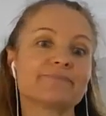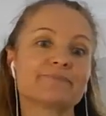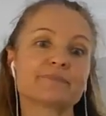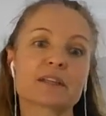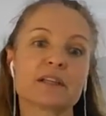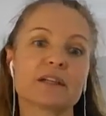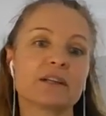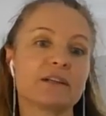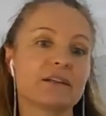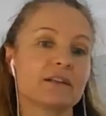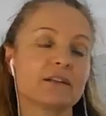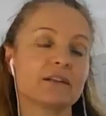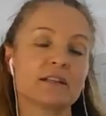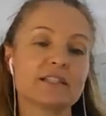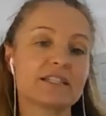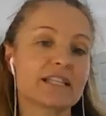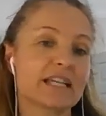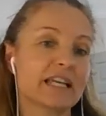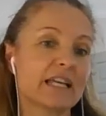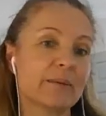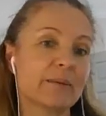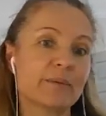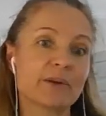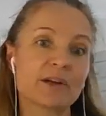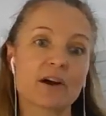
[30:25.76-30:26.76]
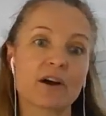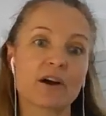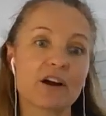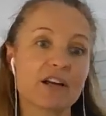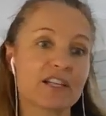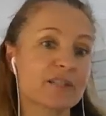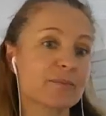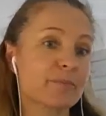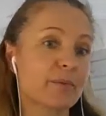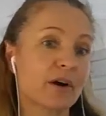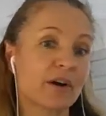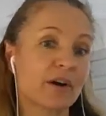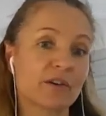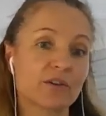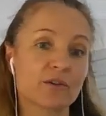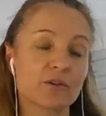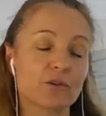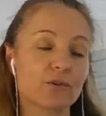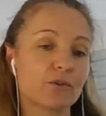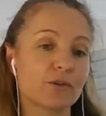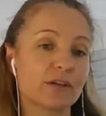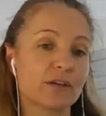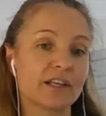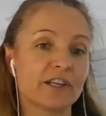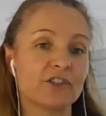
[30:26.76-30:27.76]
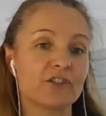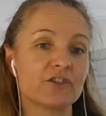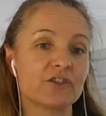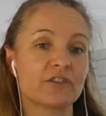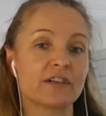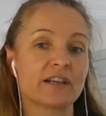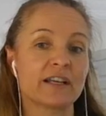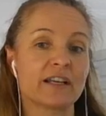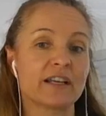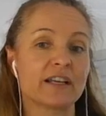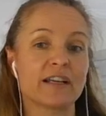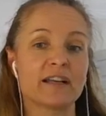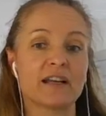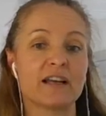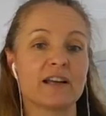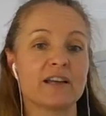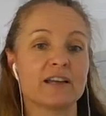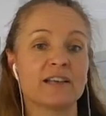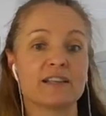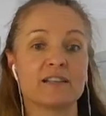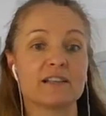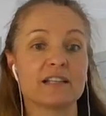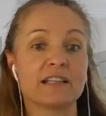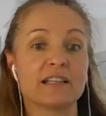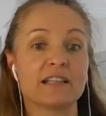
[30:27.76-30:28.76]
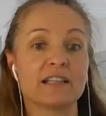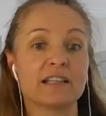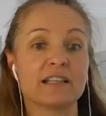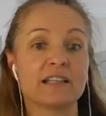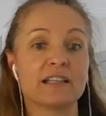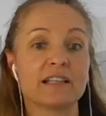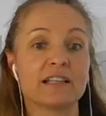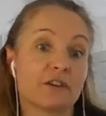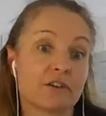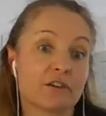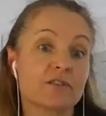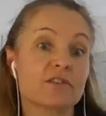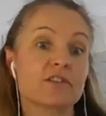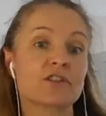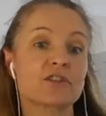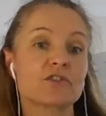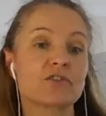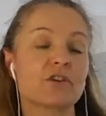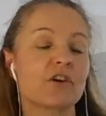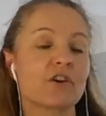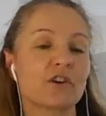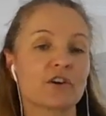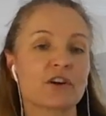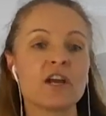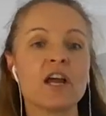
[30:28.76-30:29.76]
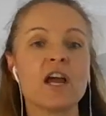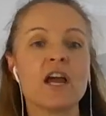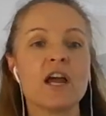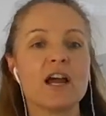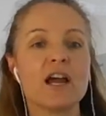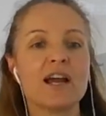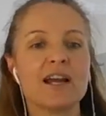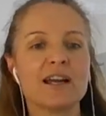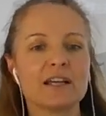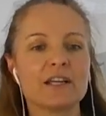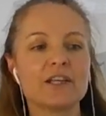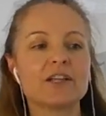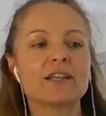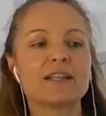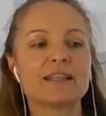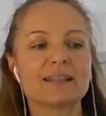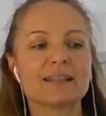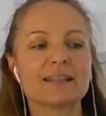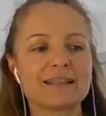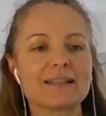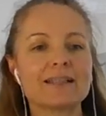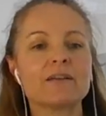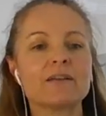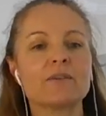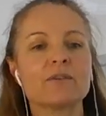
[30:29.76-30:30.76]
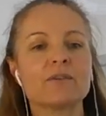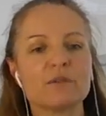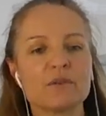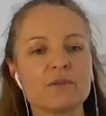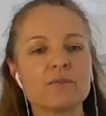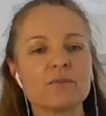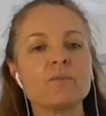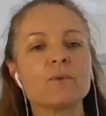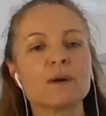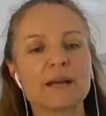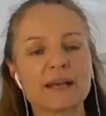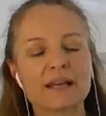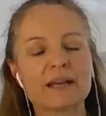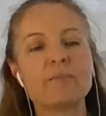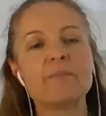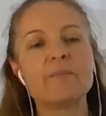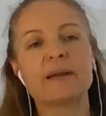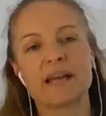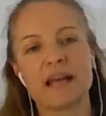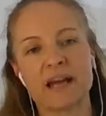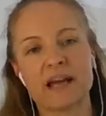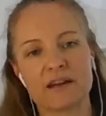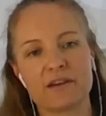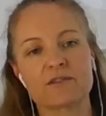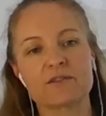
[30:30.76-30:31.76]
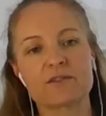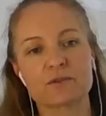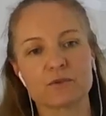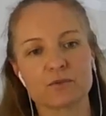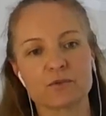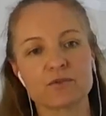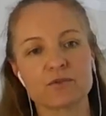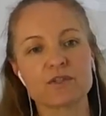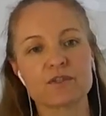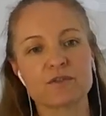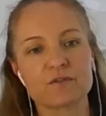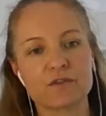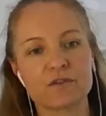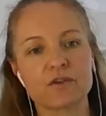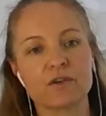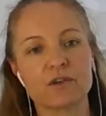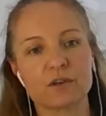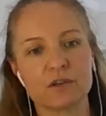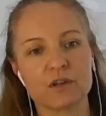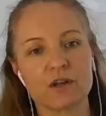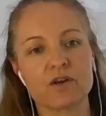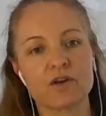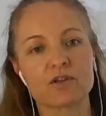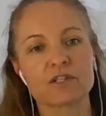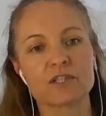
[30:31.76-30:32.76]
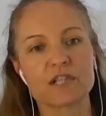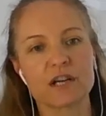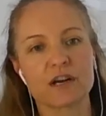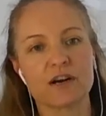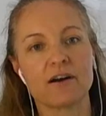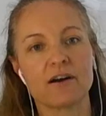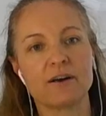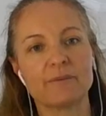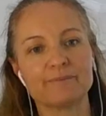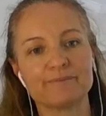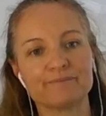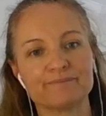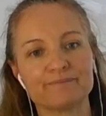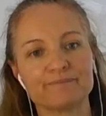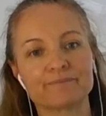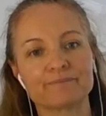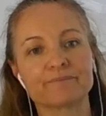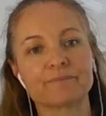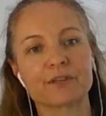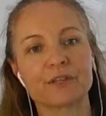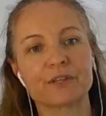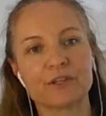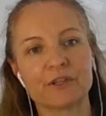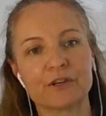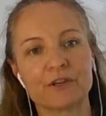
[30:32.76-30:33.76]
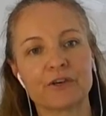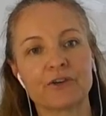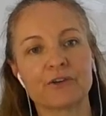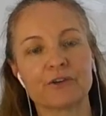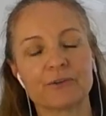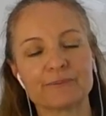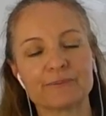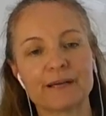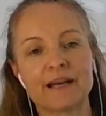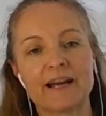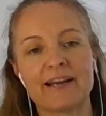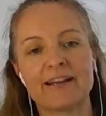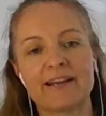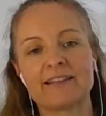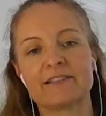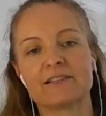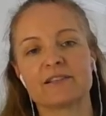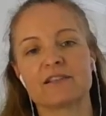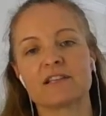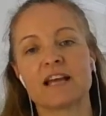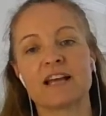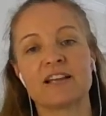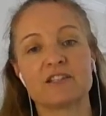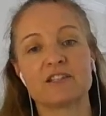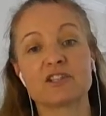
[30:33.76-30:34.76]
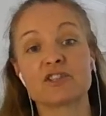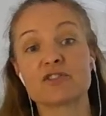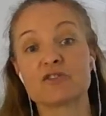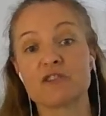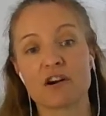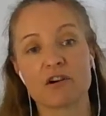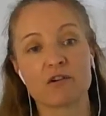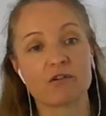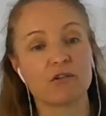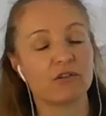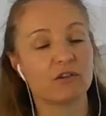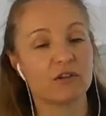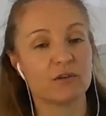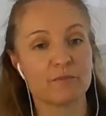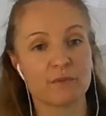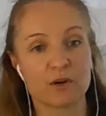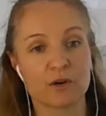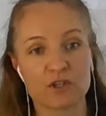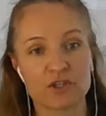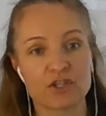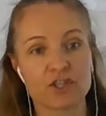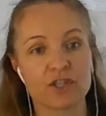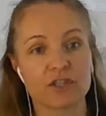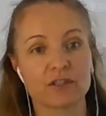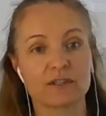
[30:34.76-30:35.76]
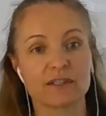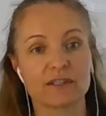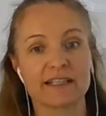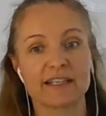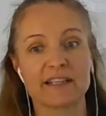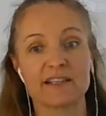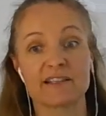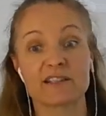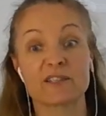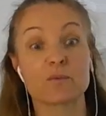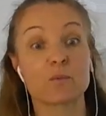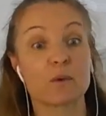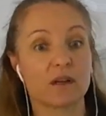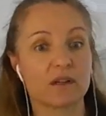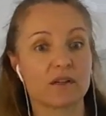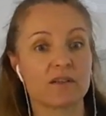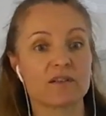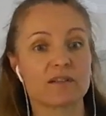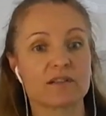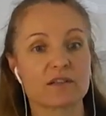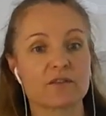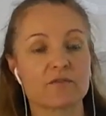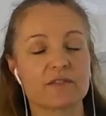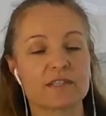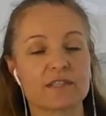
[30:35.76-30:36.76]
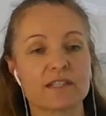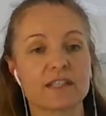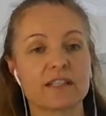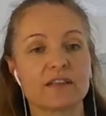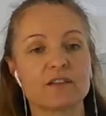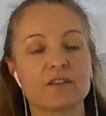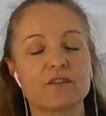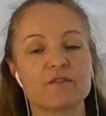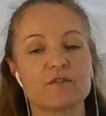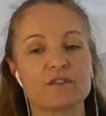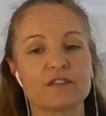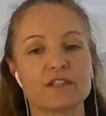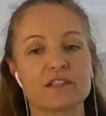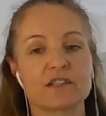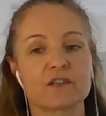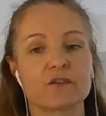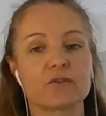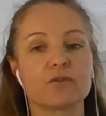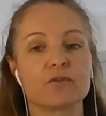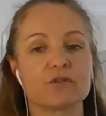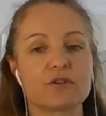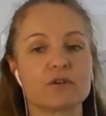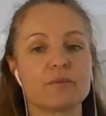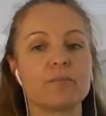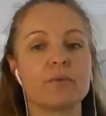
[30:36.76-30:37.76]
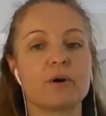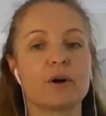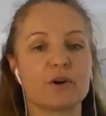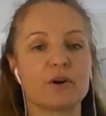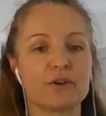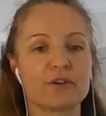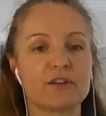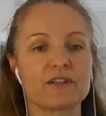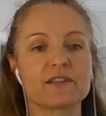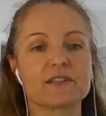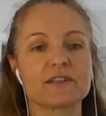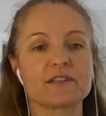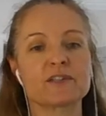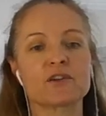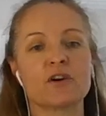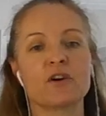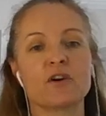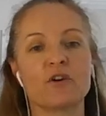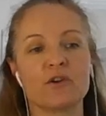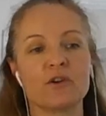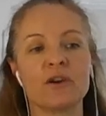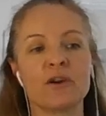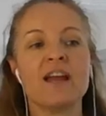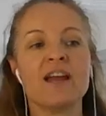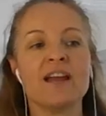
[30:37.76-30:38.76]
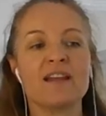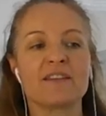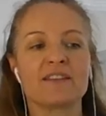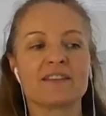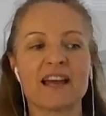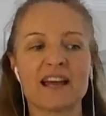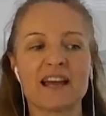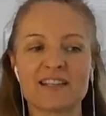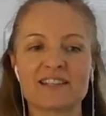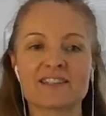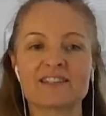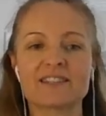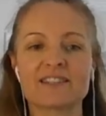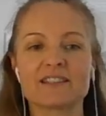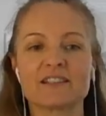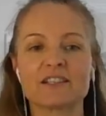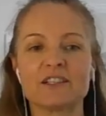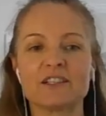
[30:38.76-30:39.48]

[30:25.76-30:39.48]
a TBI, spinal cord injury, and, a stroke, we can be out of sorts for a long time, and struggle emotionally, as well as obviously the physical component. So that's,